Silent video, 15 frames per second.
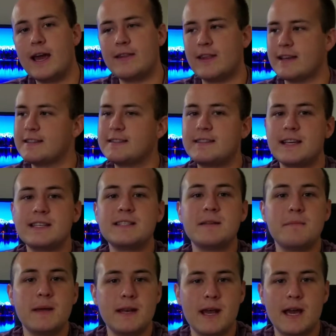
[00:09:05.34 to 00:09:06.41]
at 6 to
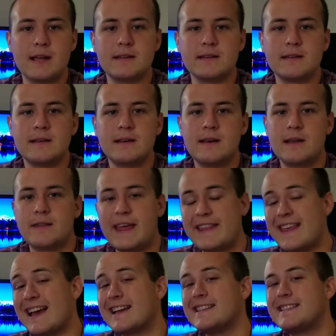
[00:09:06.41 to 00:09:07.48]
midnight.
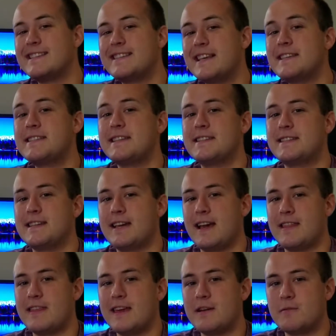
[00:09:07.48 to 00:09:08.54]
That consistency,
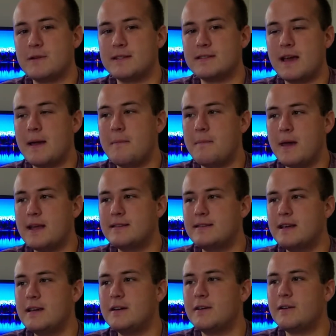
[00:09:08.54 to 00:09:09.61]
I think, was a big
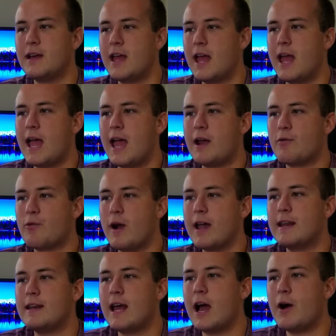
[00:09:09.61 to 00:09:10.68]
deal. And
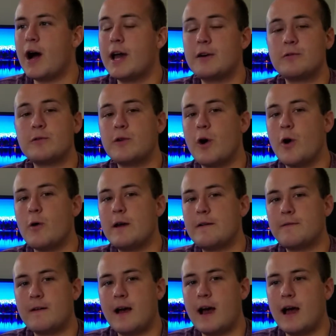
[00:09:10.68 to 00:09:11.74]
right now, I don't know
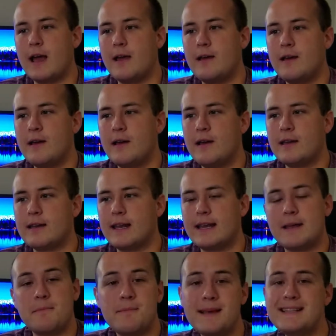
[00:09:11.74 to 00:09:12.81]
if I can
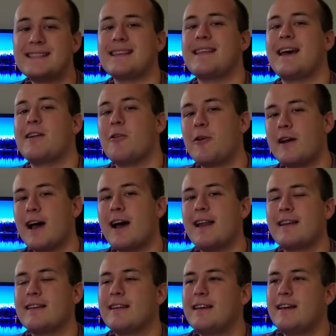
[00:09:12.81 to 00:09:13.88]
commit to that or
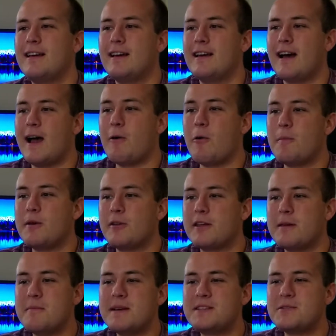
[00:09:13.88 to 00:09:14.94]
not. I won't be able to
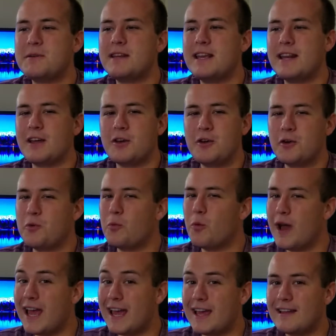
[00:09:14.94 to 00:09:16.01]
commit to it in a good
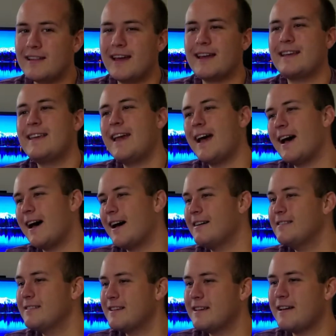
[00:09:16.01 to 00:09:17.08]
way.
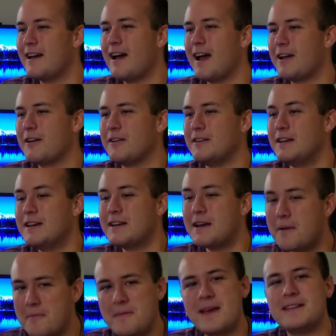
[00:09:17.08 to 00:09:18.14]
Yeah, I could
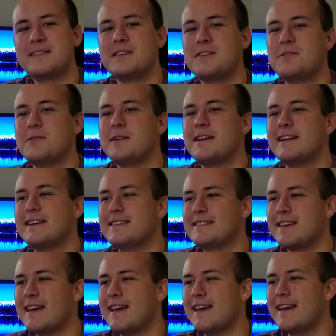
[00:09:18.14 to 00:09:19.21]
commit to doing,
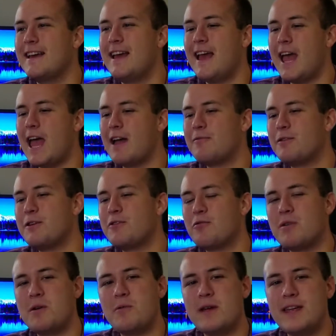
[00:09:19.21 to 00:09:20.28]
say, every
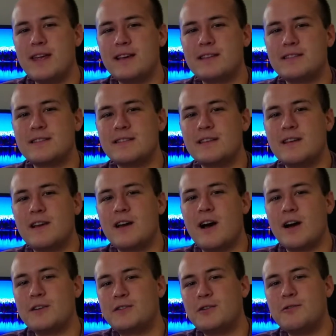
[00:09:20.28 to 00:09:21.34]
3 weeks
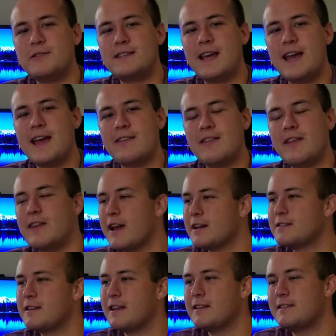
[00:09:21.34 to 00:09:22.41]
on Tuesday, and the
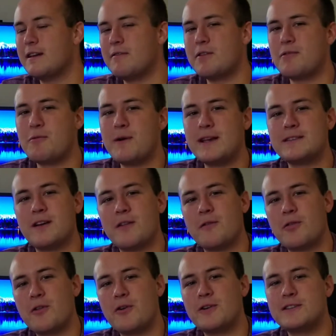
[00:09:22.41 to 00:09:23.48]
next is every 3 weeks
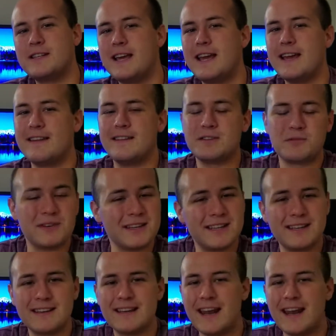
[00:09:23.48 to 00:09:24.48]
on Thursday, and this really